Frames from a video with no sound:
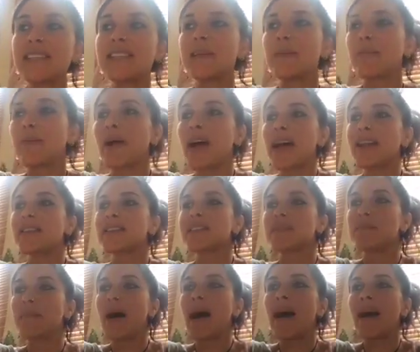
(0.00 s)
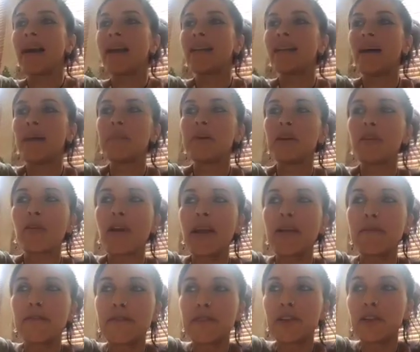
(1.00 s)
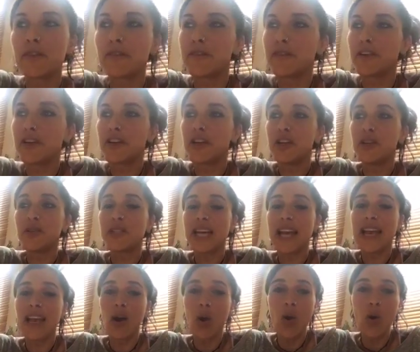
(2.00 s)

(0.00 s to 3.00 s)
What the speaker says: a deep breath, smile and be grateful for a new day.